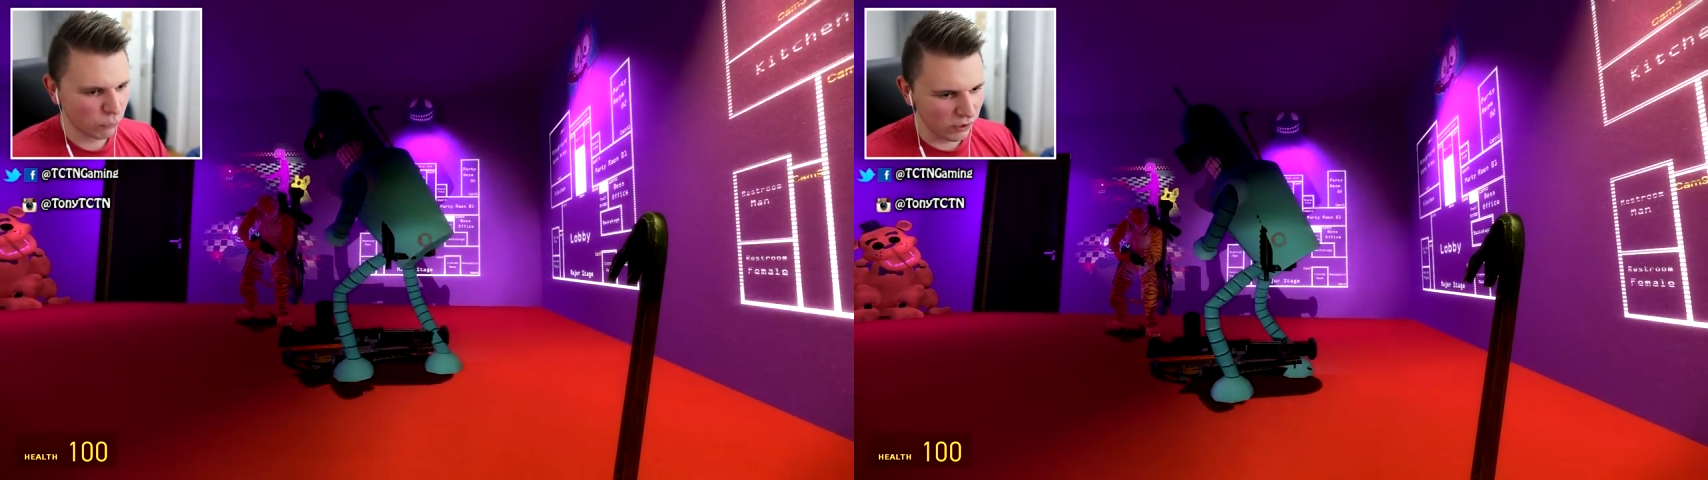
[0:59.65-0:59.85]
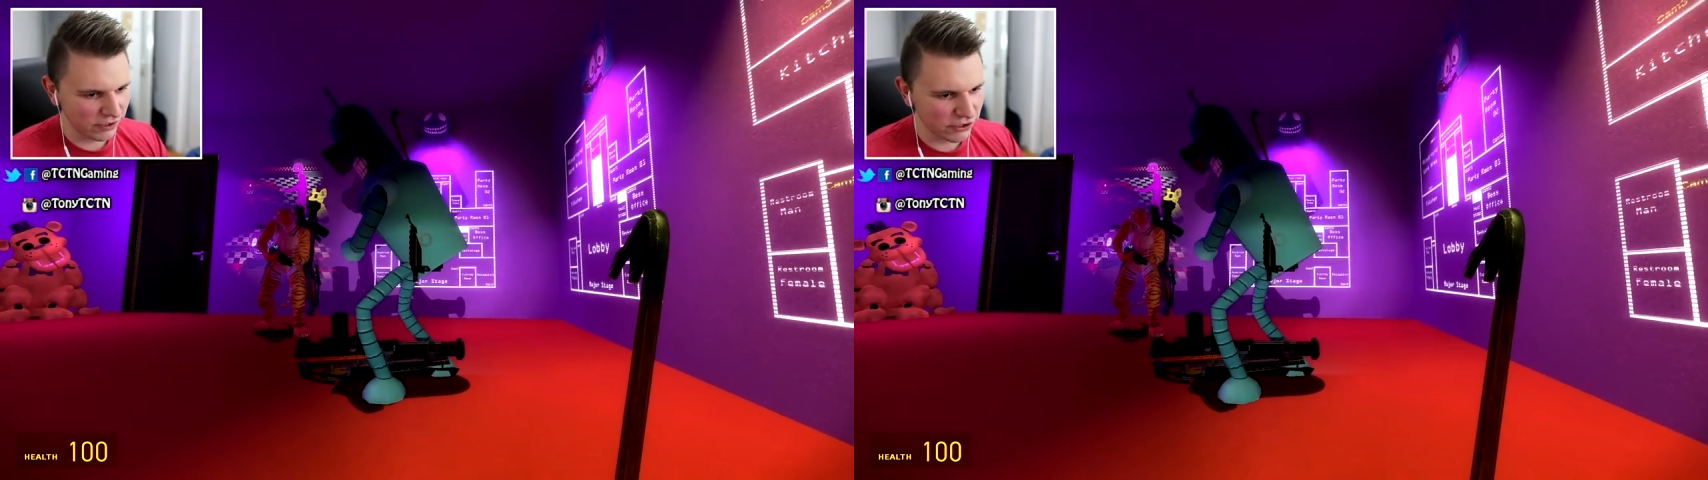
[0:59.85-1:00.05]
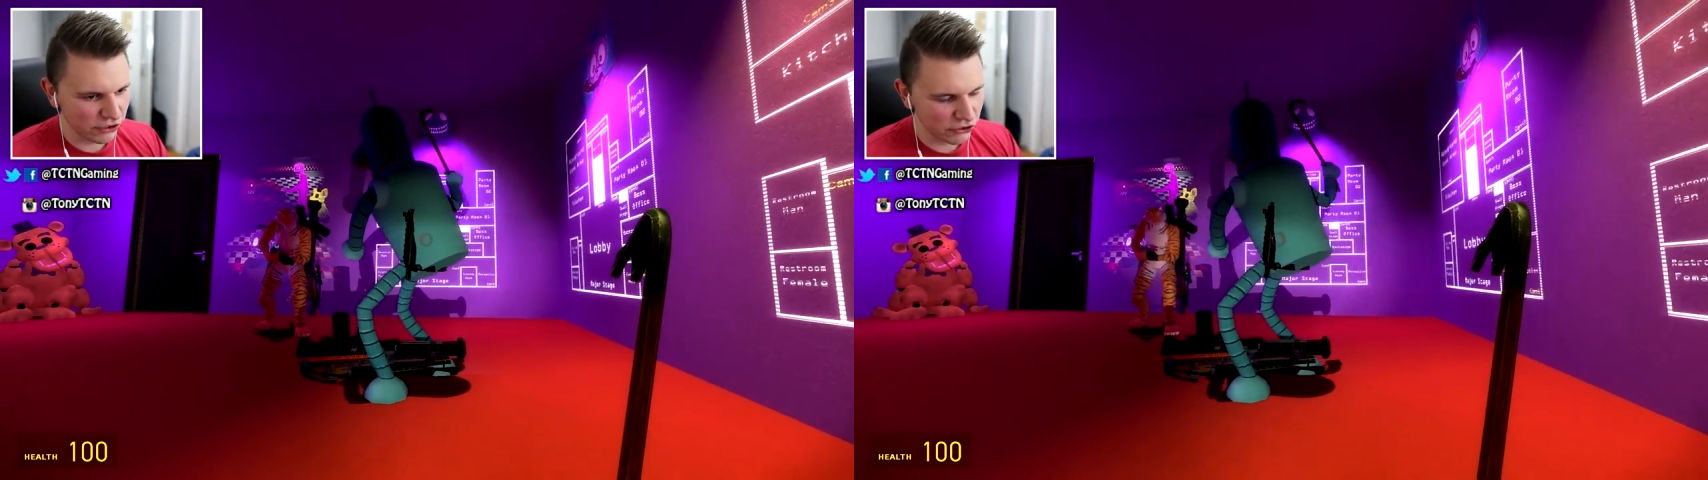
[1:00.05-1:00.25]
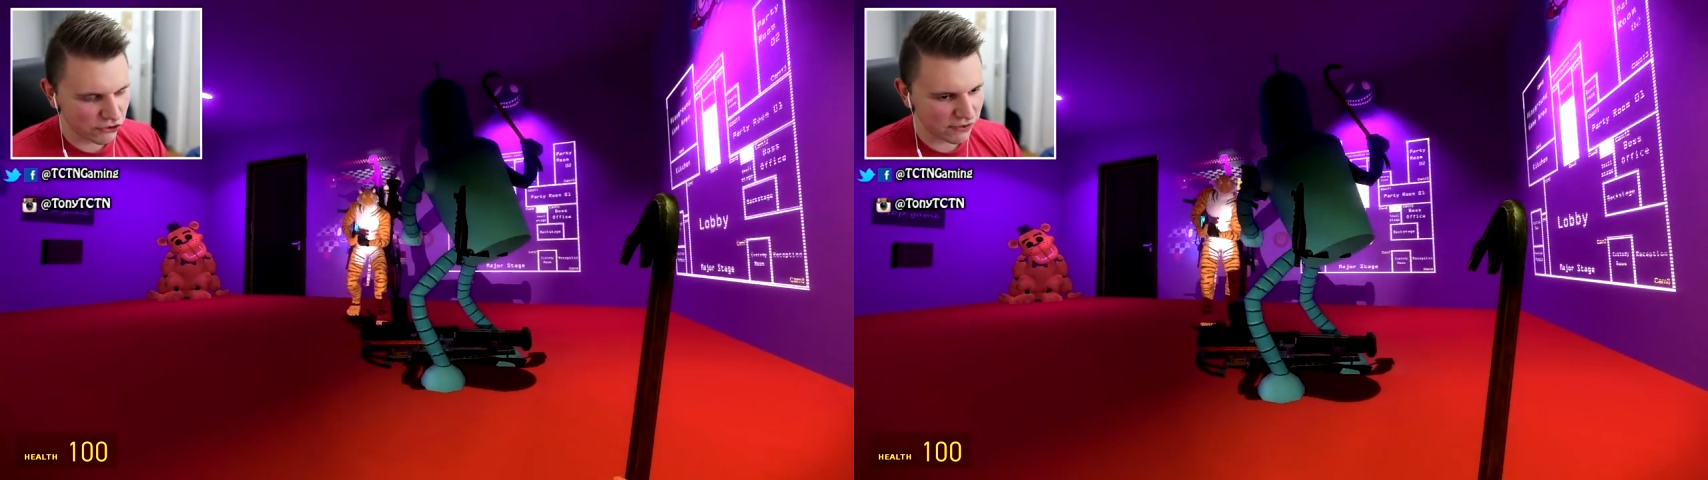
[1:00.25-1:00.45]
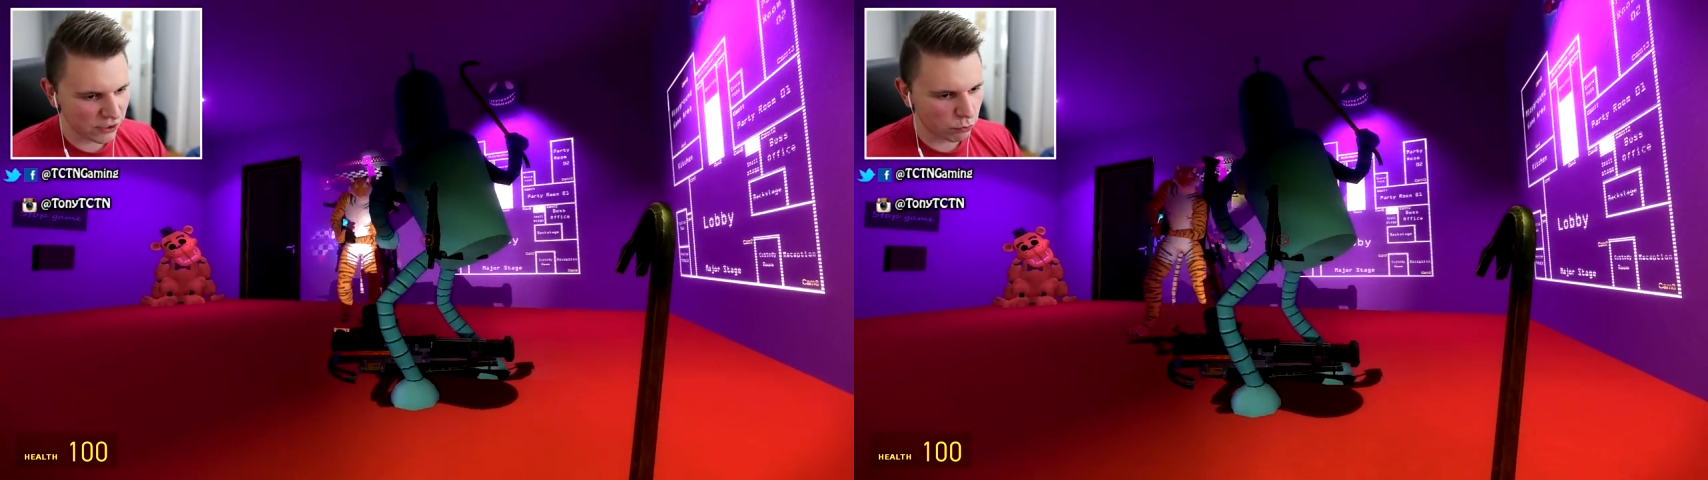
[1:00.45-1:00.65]
well, you're, you're
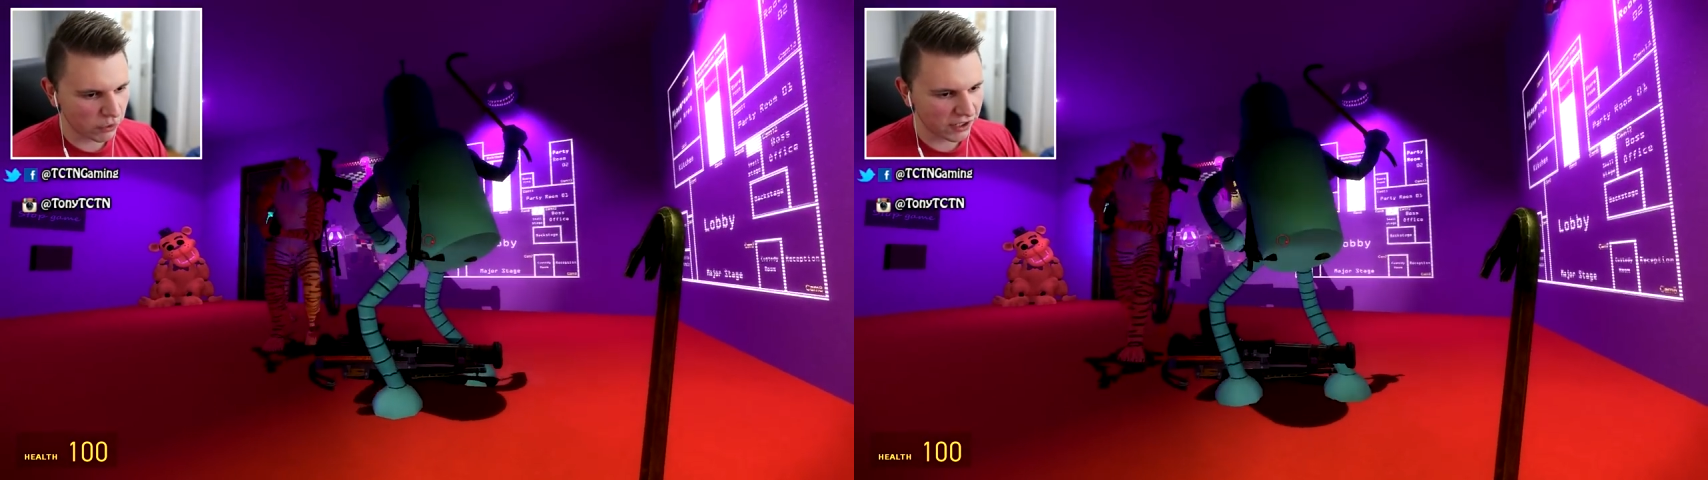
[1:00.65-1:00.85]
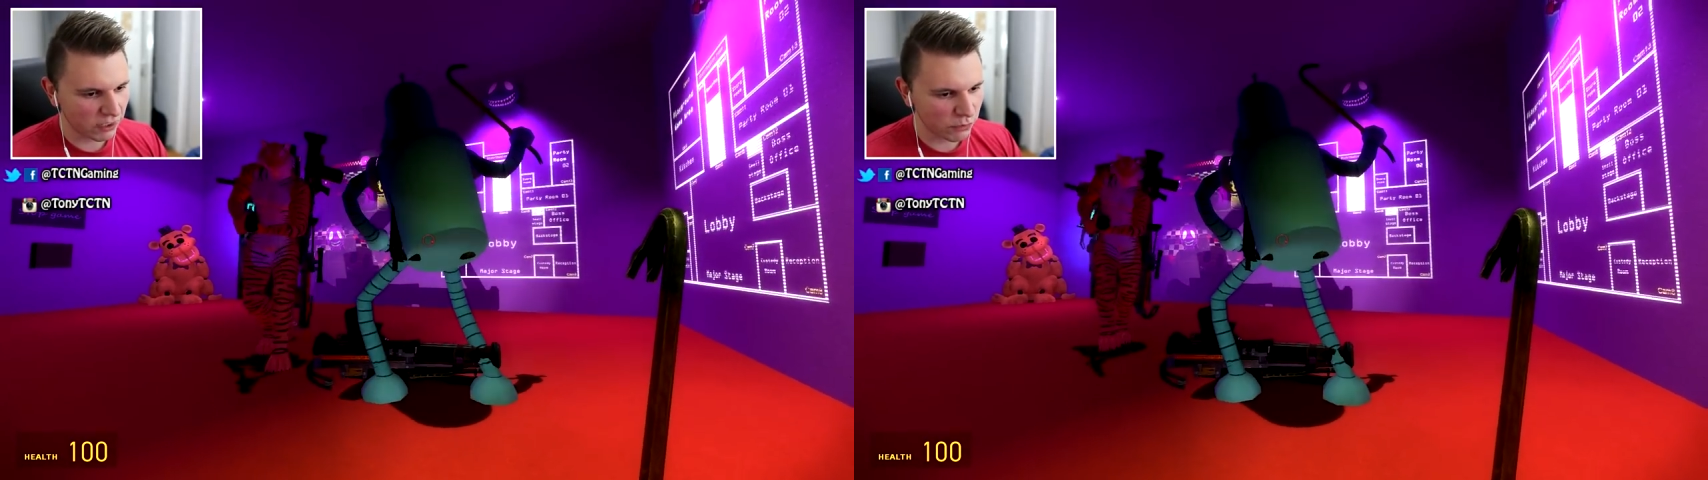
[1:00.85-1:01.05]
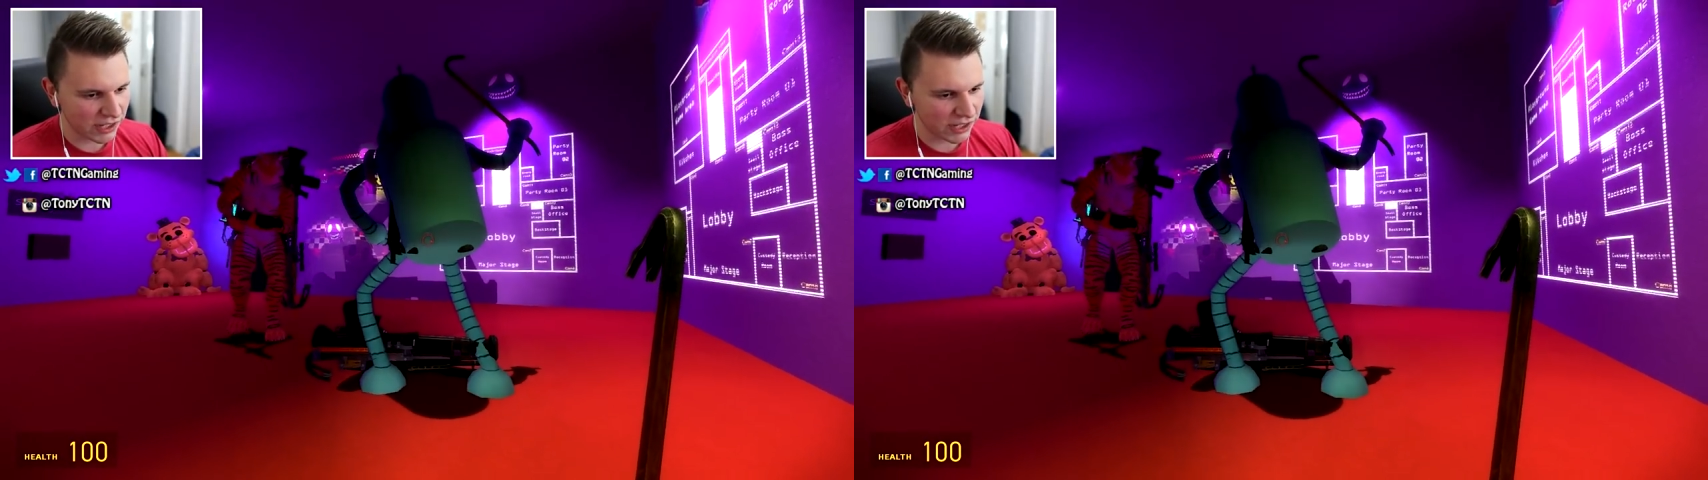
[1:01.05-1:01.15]
straight twerking with